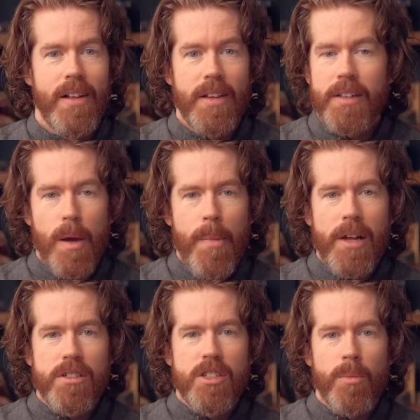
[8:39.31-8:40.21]
Like,
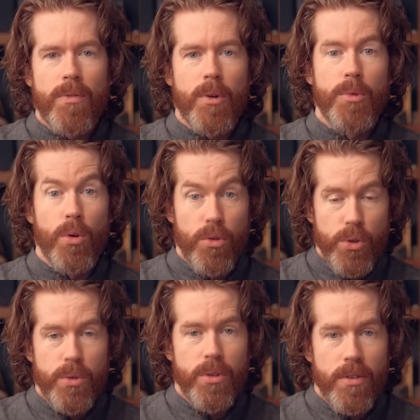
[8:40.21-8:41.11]
imagine someone from your
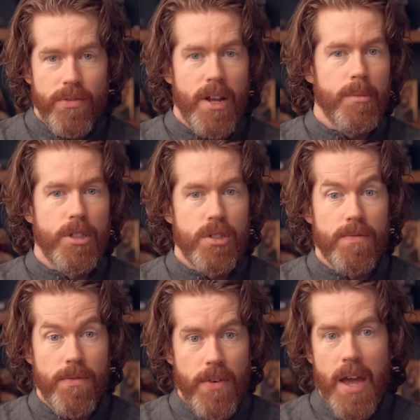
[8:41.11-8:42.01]
nuclear family just
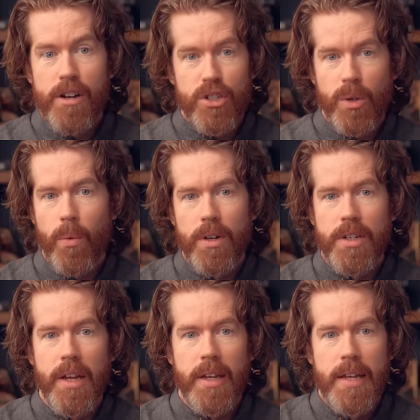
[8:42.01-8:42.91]
vanishing one
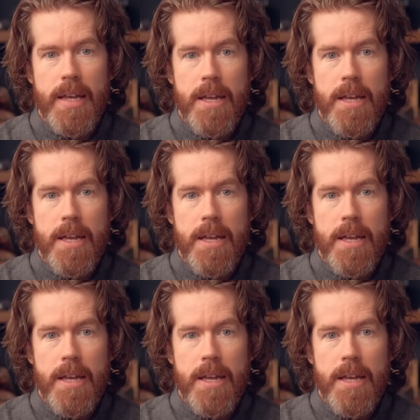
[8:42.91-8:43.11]
day,